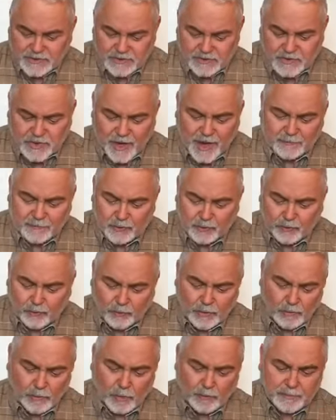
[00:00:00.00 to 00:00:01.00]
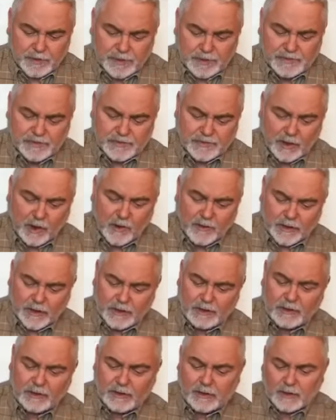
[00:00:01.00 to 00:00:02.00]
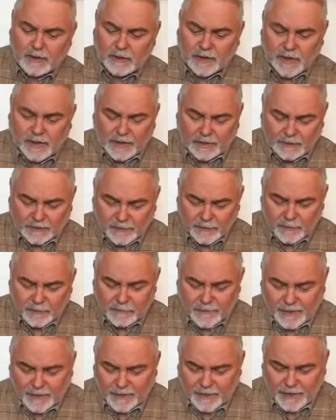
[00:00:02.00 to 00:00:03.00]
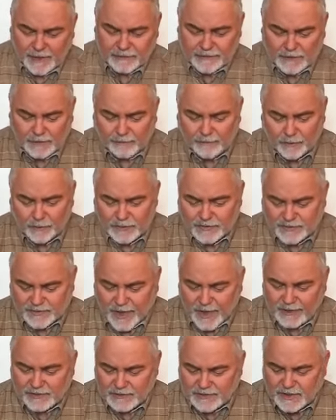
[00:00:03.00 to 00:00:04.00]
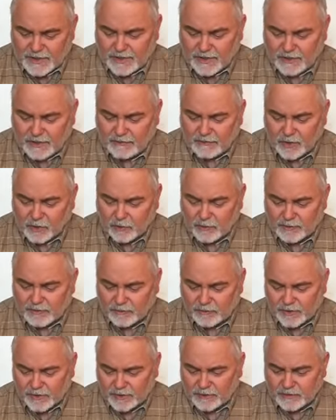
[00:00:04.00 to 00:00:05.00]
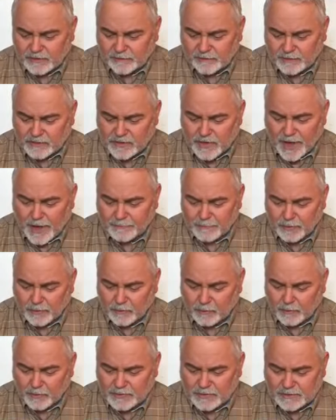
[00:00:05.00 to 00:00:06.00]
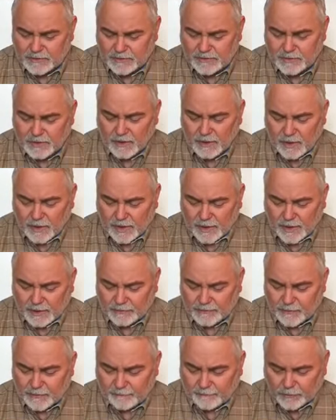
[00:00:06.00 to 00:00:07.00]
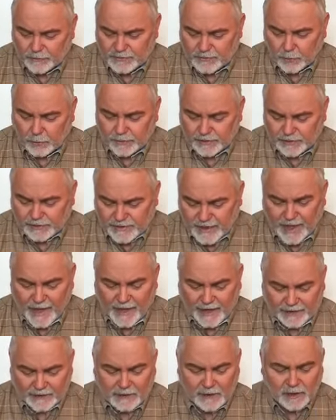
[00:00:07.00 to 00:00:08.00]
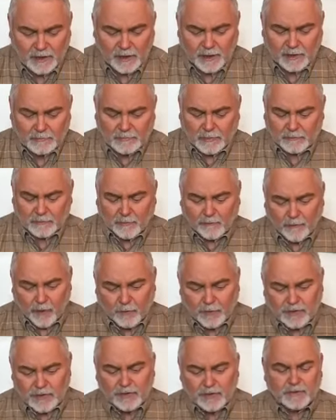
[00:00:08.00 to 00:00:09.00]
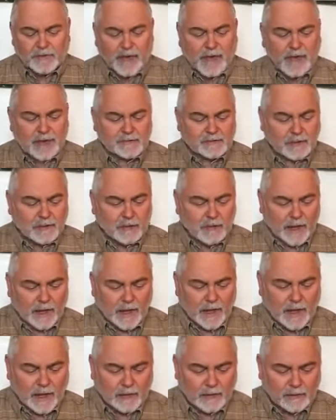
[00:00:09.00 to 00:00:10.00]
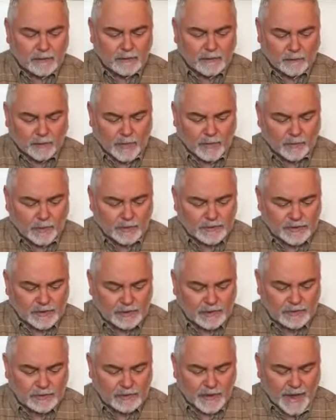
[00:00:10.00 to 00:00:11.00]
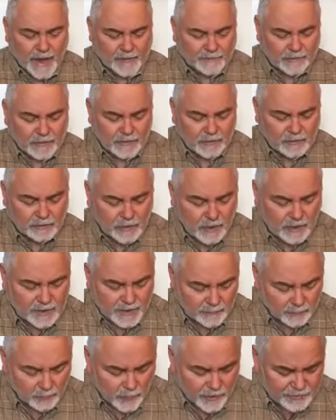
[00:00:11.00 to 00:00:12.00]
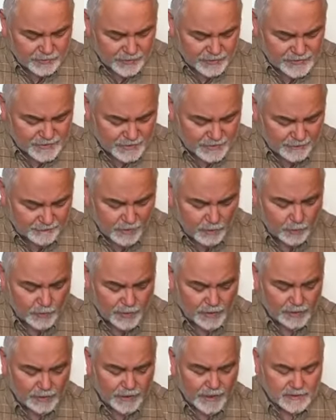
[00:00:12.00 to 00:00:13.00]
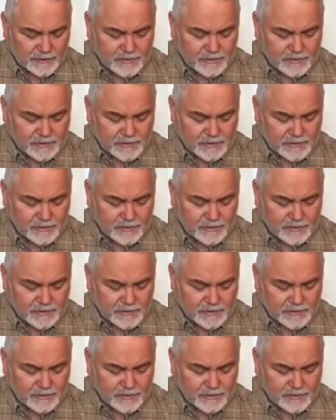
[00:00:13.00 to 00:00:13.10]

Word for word: chapter 3, we'll be starting in a little bit at uh, verse 19, going to the end of the chapter, which is uh, verse 29. But before we do that, uh, we want to have you look with us, if you will, at